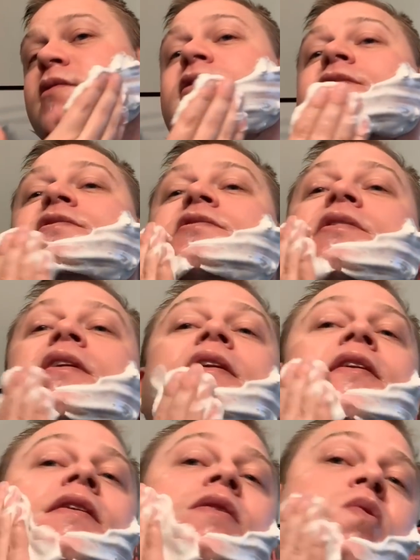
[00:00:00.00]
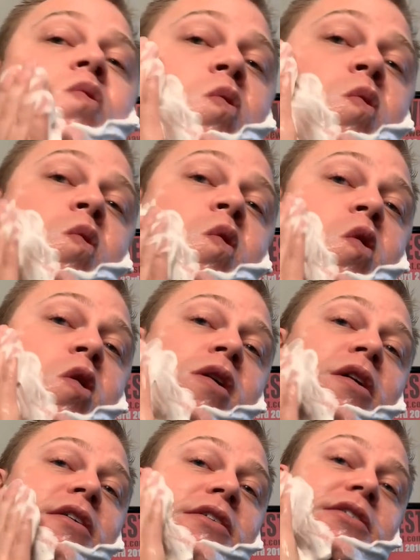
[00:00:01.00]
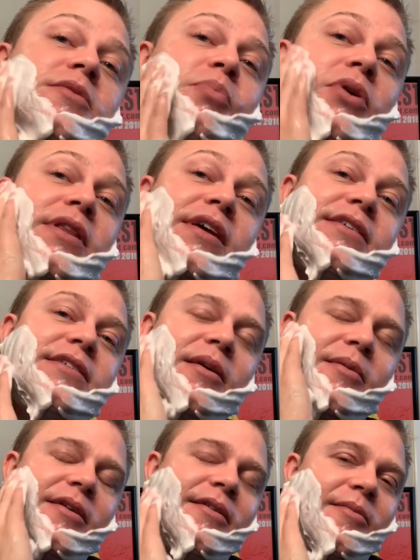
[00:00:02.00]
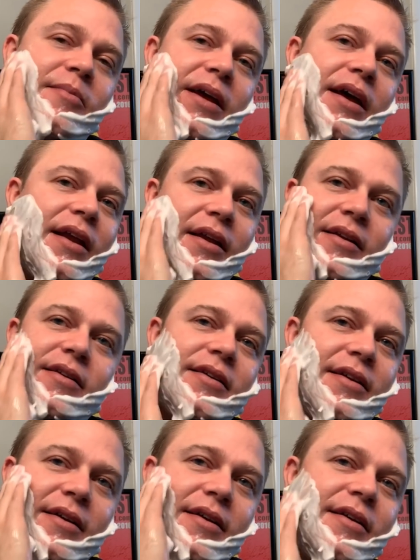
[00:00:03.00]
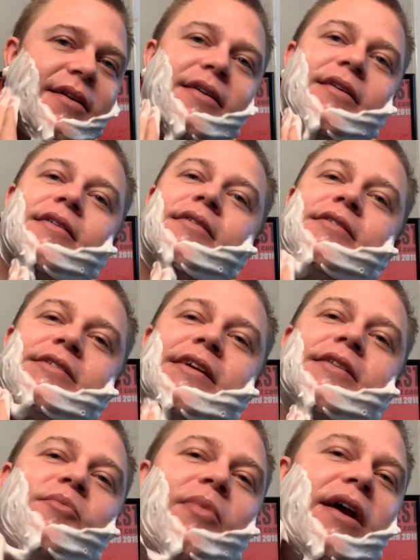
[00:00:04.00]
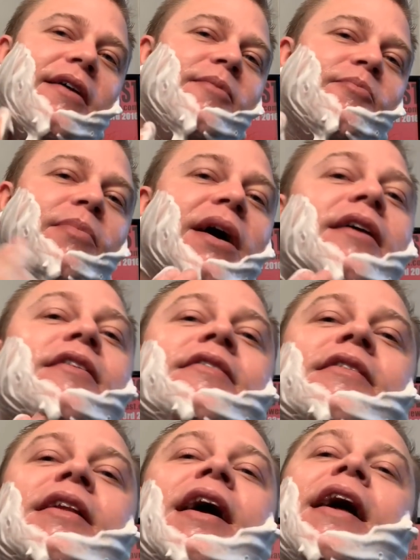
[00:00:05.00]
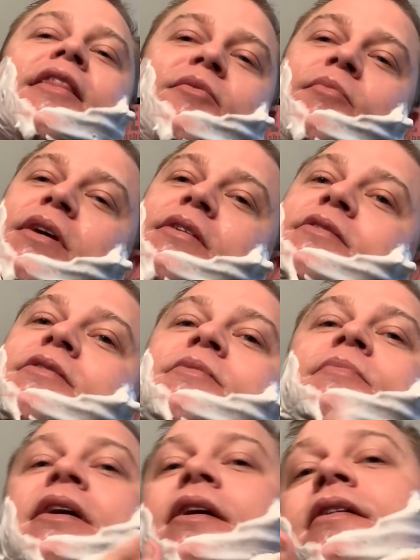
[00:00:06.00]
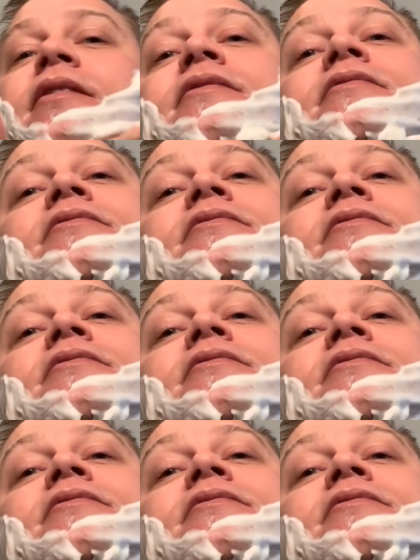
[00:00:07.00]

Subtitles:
let's just put this up. Oh man, it's nothing better than lather mittens, man.